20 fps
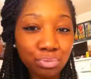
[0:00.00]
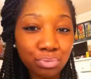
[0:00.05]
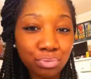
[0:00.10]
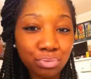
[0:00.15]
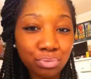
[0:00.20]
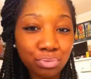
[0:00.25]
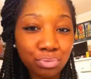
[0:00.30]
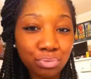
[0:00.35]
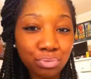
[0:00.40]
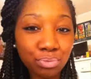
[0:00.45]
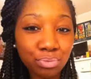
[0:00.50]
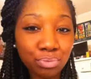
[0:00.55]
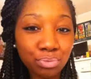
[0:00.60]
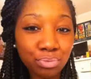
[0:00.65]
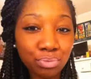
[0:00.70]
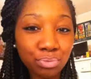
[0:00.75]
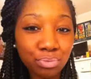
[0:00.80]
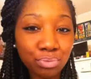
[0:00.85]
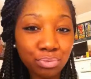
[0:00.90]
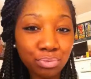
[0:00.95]

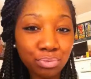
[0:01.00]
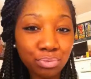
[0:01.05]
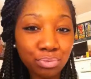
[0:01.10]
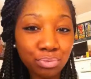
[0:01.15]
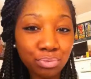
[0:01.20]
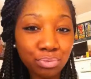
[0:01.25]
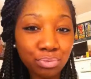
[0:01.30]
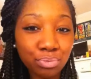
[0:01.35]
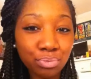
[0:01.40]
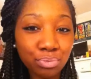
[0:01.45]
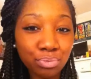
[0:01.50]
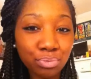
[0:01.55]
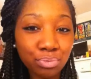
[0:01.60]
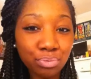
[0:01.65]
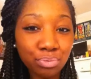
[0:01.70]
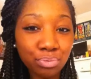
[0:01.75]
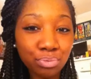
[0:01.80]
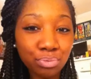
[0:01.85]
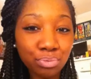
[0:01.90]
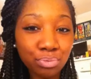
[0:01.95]

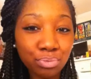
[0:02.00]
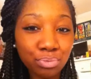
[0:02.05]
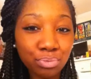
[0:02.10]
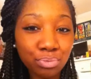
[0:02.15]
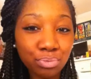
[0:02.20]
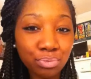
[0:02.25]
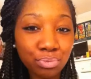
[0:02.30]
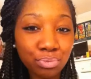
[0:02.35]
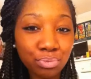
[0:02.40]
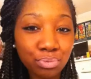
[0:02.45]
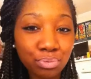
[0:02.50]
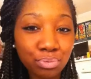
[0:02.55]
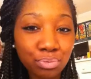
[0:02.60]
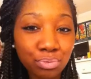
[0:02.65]
No one is speaking in this clip.